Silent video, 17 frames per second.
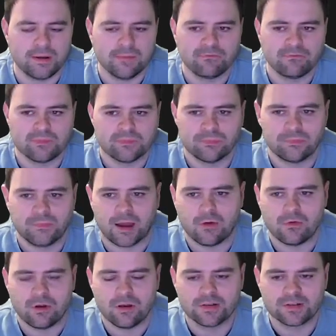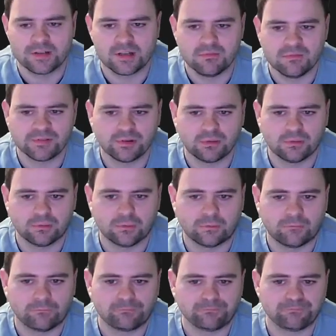Now, in terms of
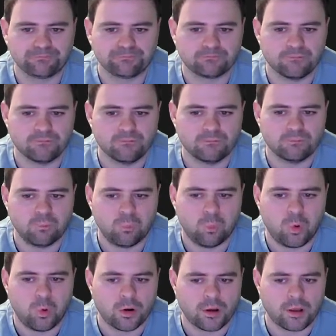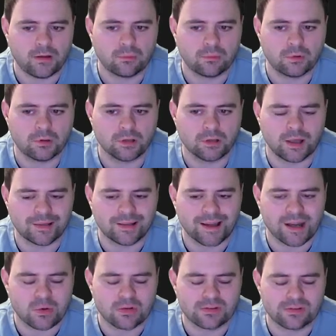what it will
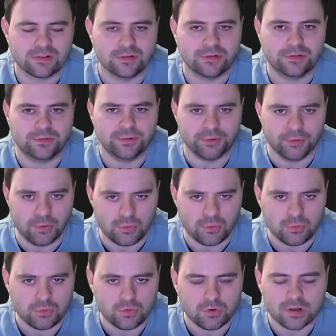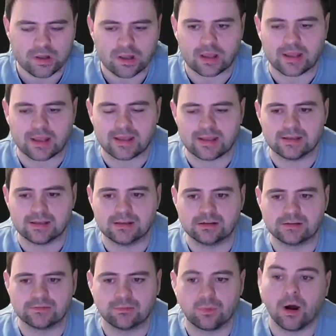allow us to do,
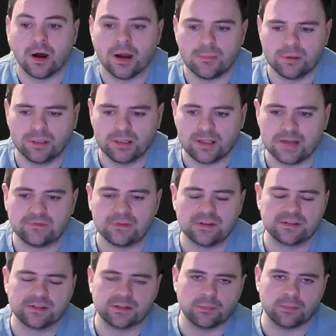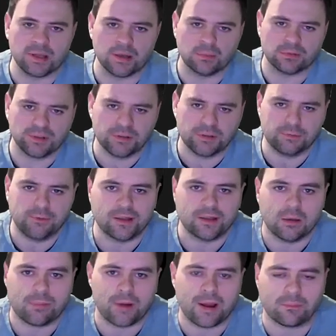is what I believe is to be able to
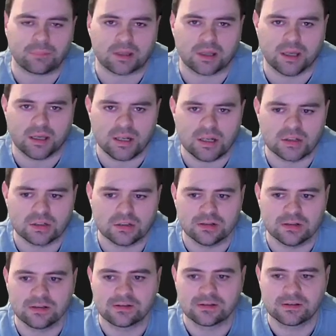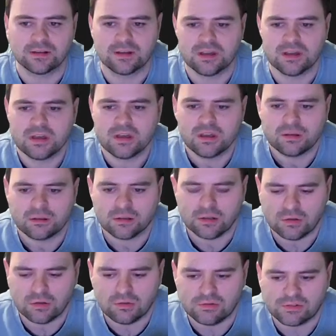develop applications
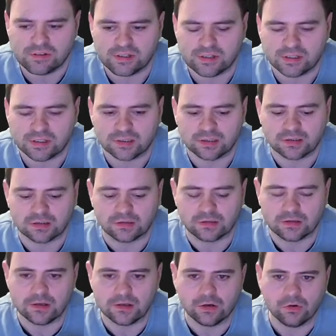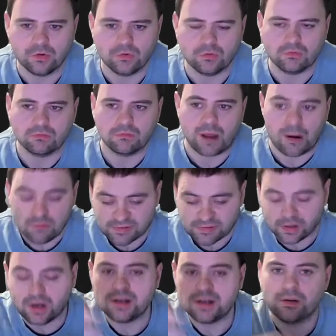using,
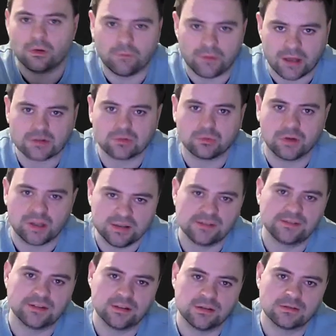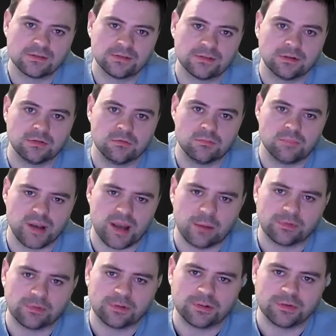outside of the actual instance. So being
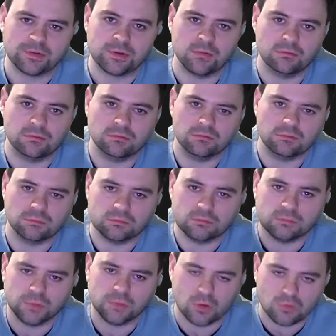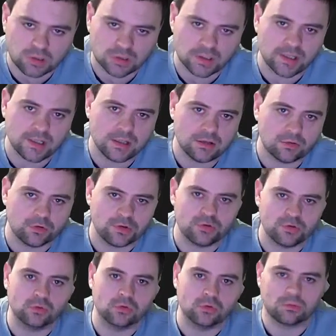able to do it locally on
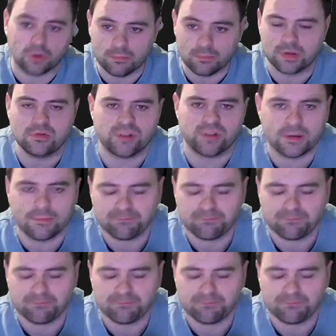your computer